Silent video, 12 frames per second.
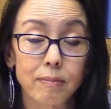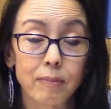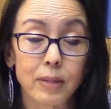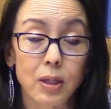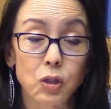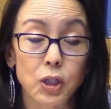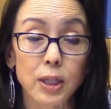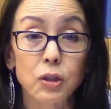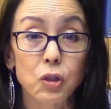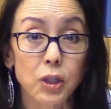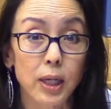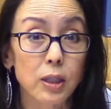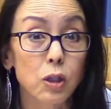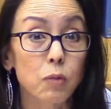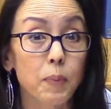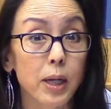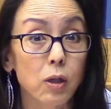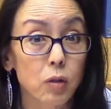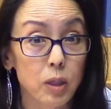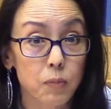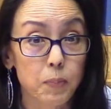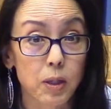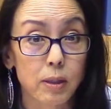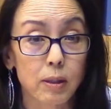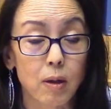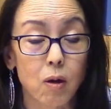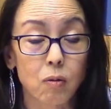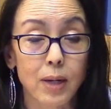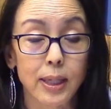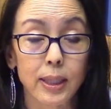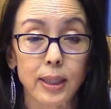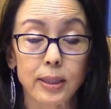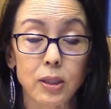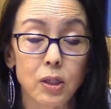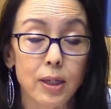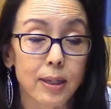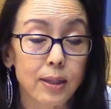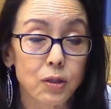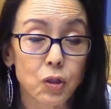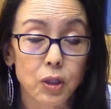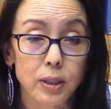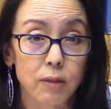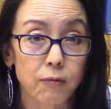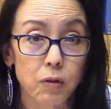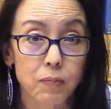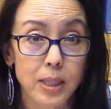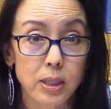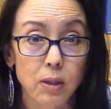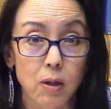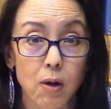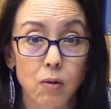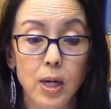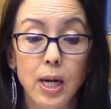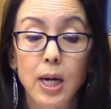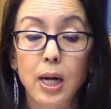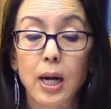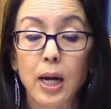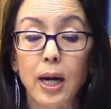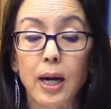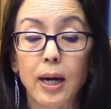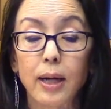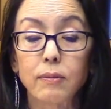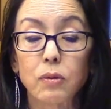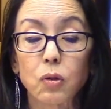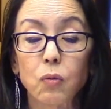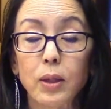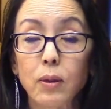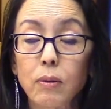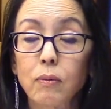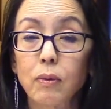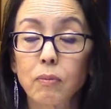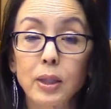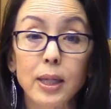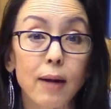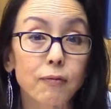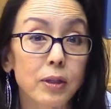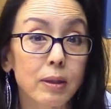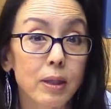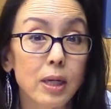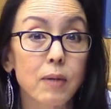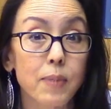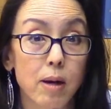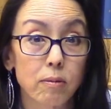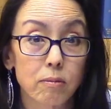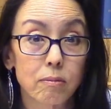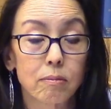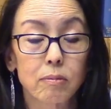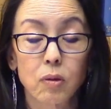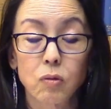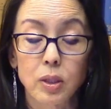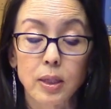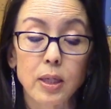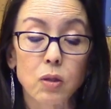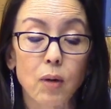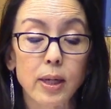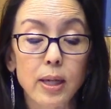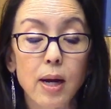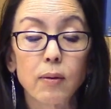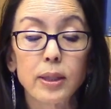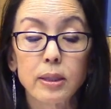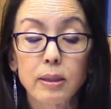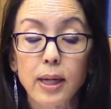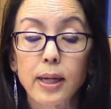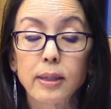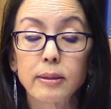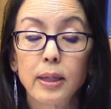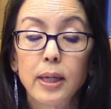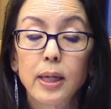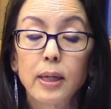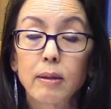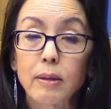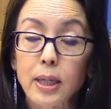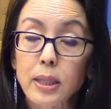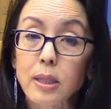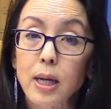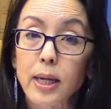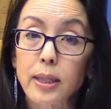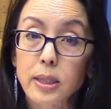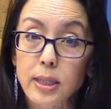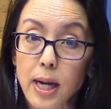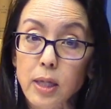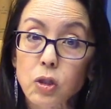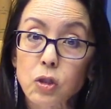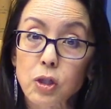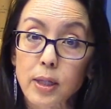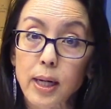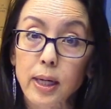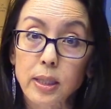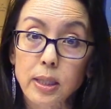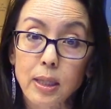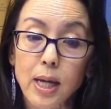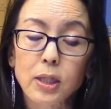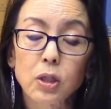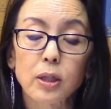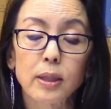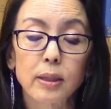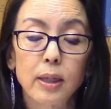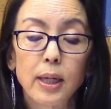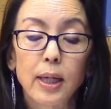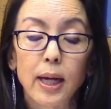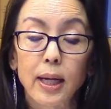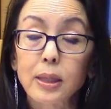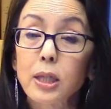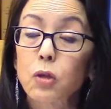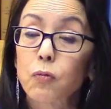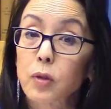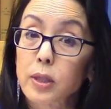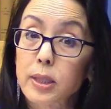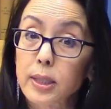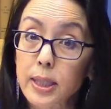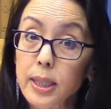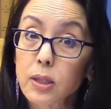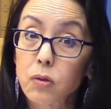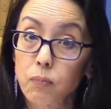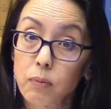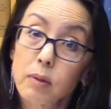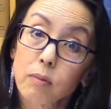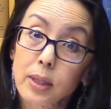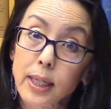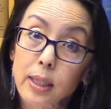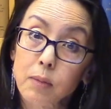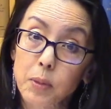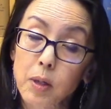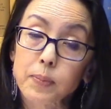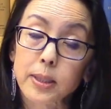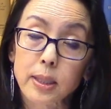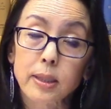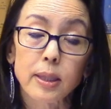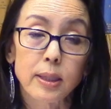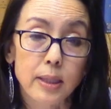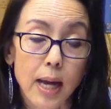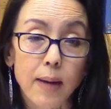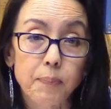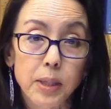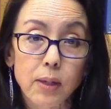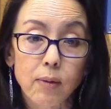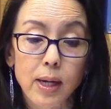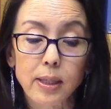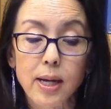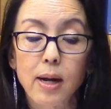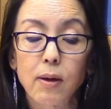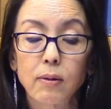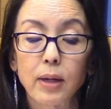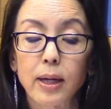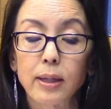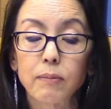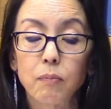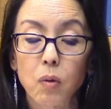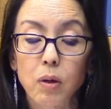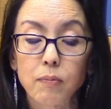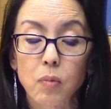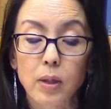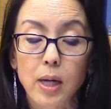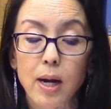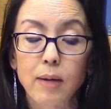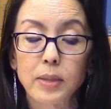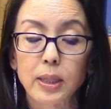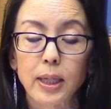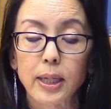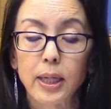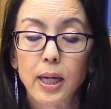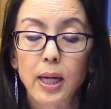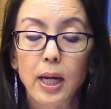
Their genes changed by CRISPR already just a few months ago. So we really have to think about those things right now, and things like sex and genetic selection, at least for disease-related purposes, is happening right now and more commonly.